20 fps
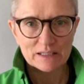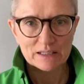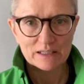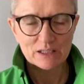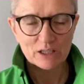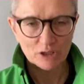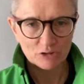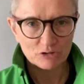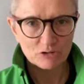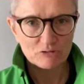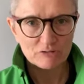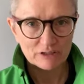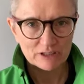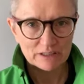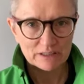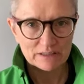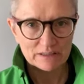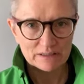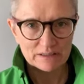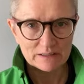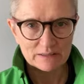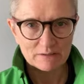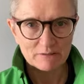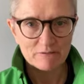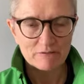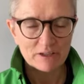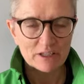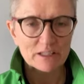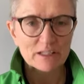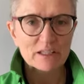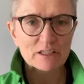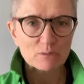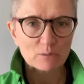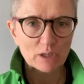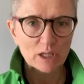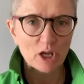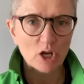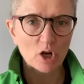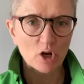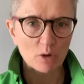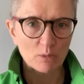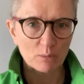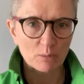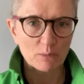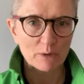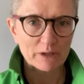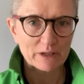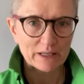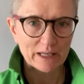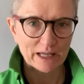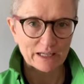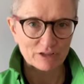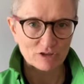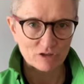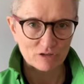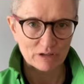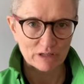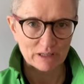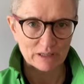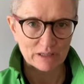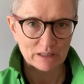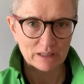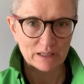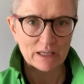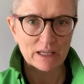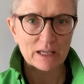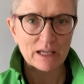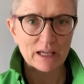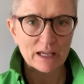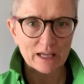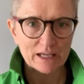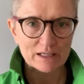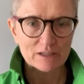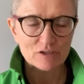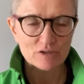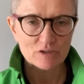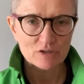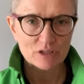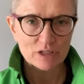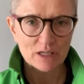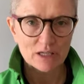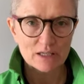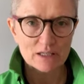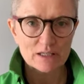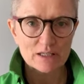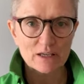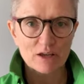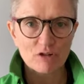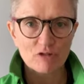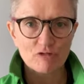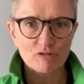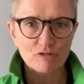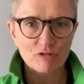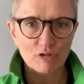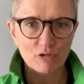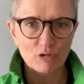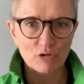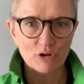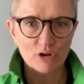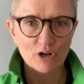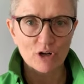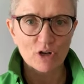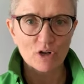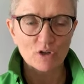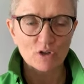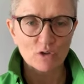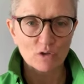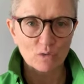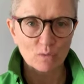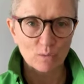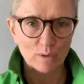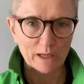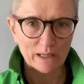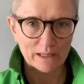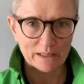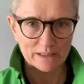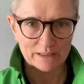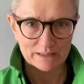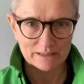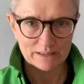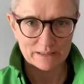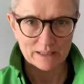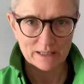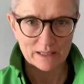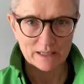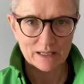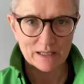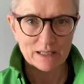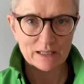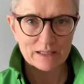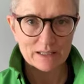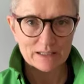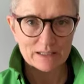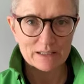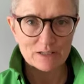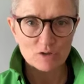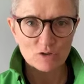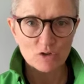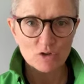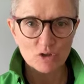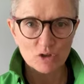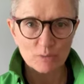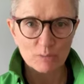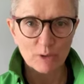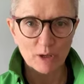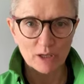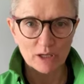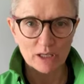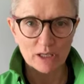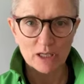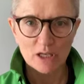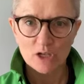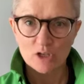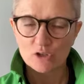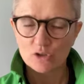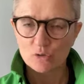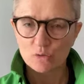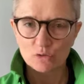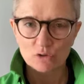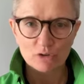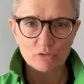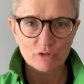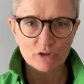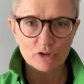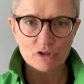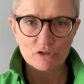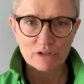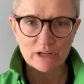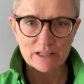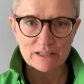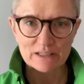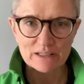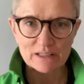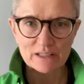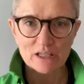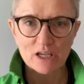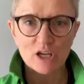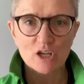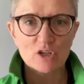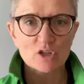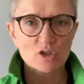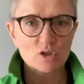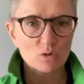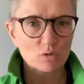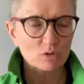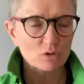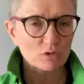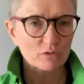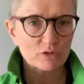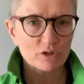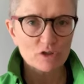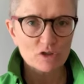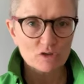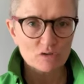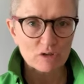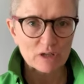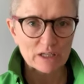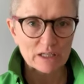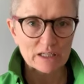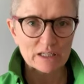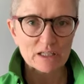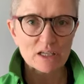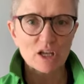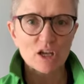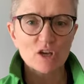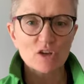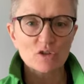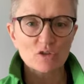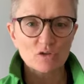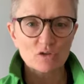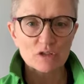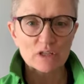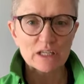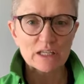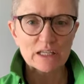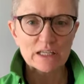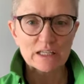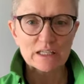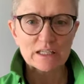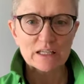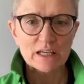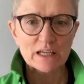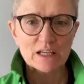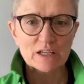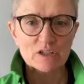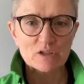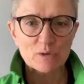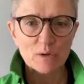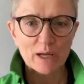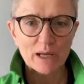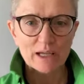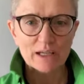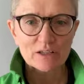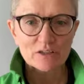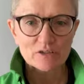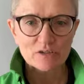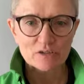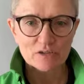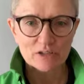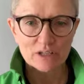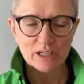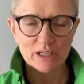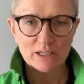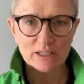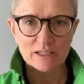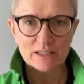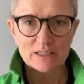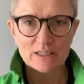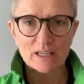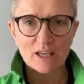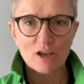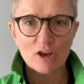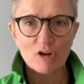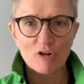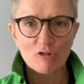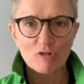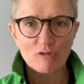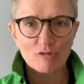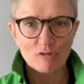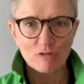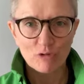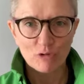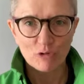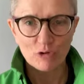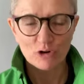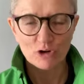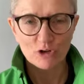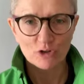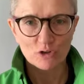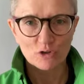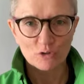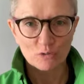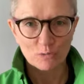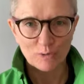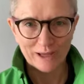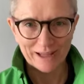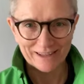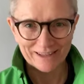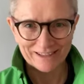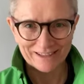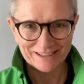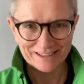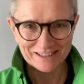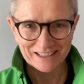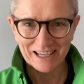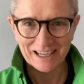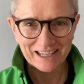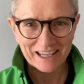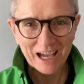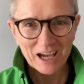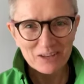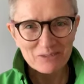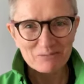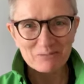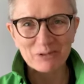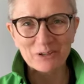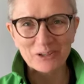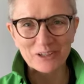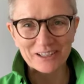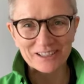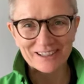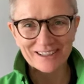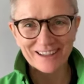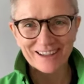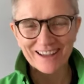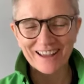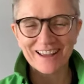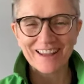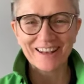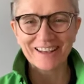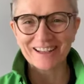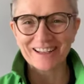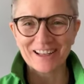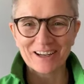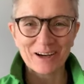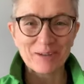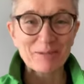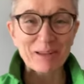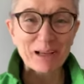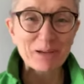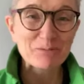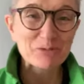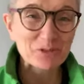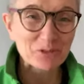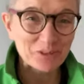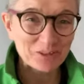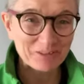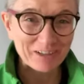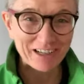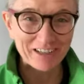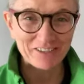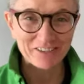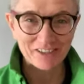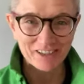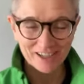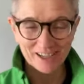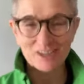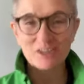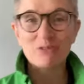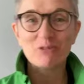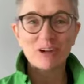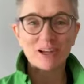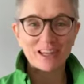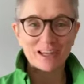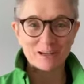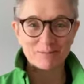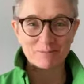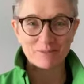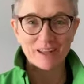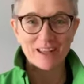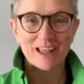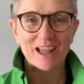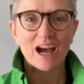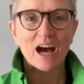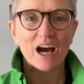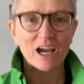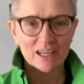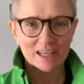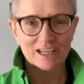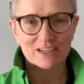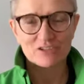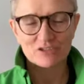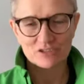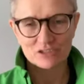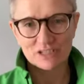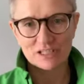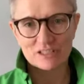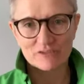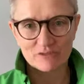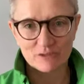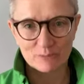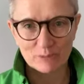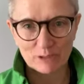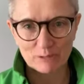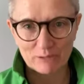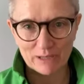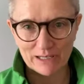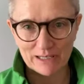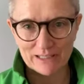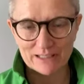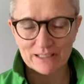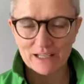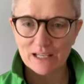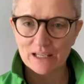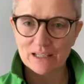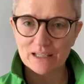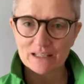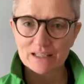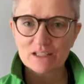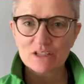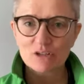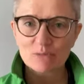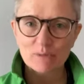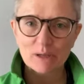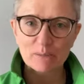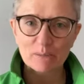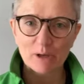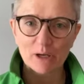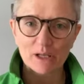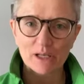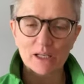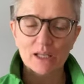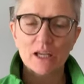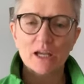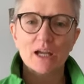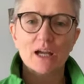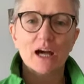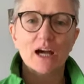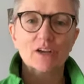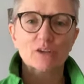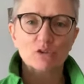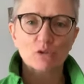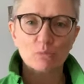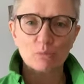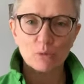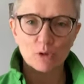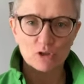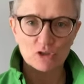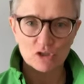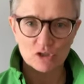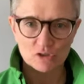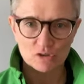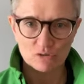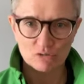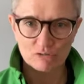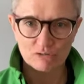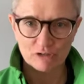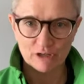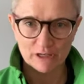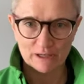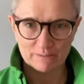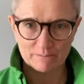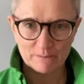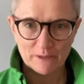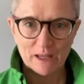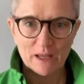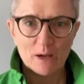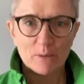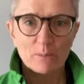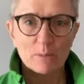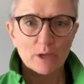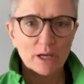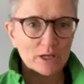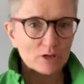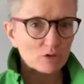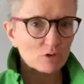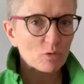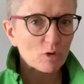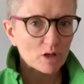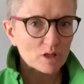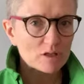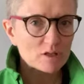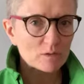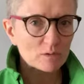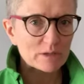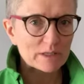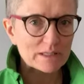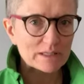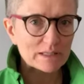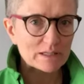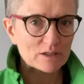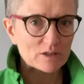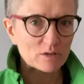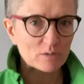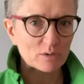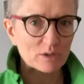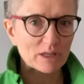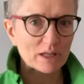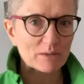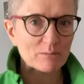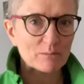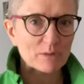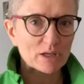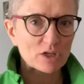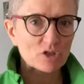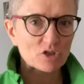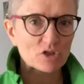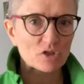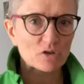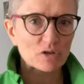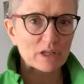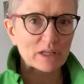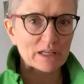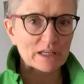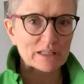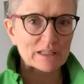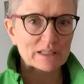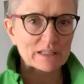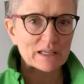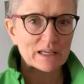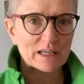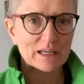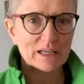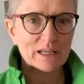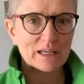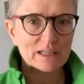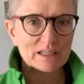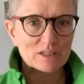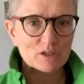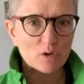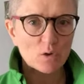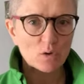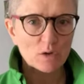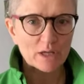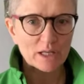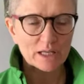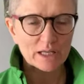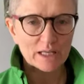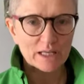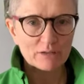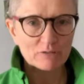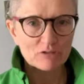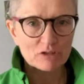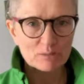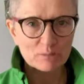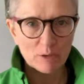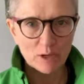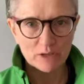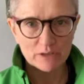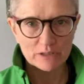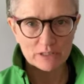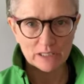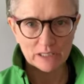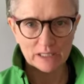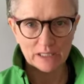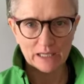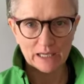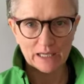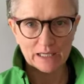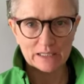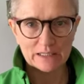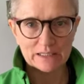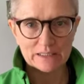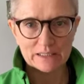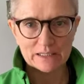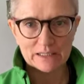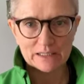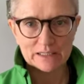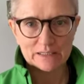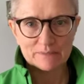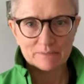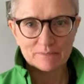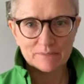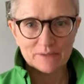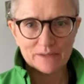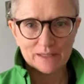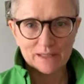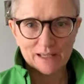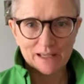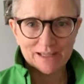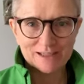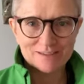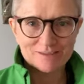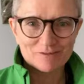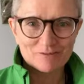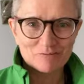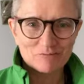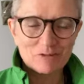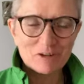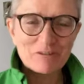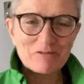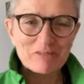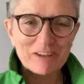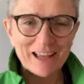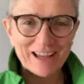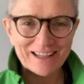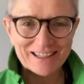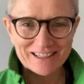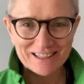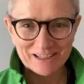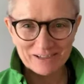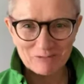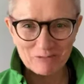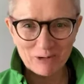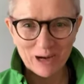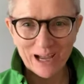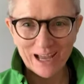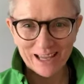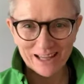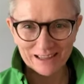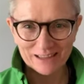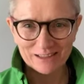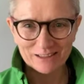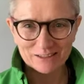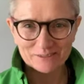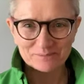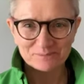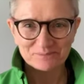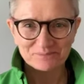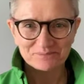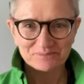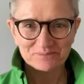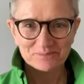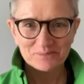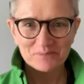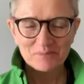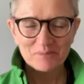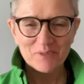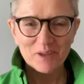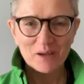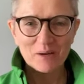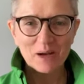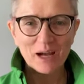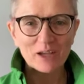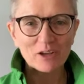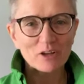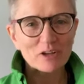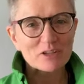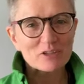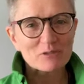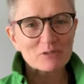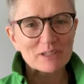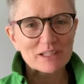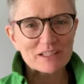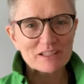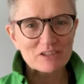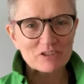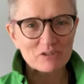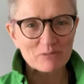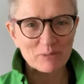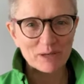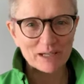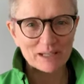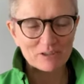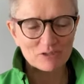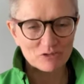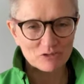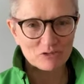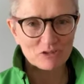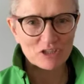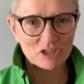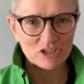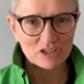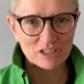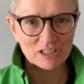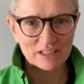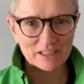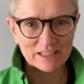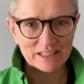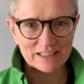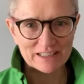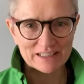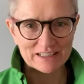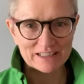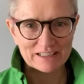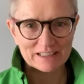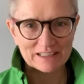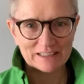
not your fitness. Fitness will come naturally. Exercise for your wellness. Listen to your body. Don't overstress it. Don't overstrain it. You need to exercise for your wellness. I can't put it any clearer. I'm like a broken record. I know I am. I exercise for my wellness. I listen to my body. I don't push it too far. But I do also listen to it and make sure that it's toning and responding and reflexing well. I also listen to my nutritional needs.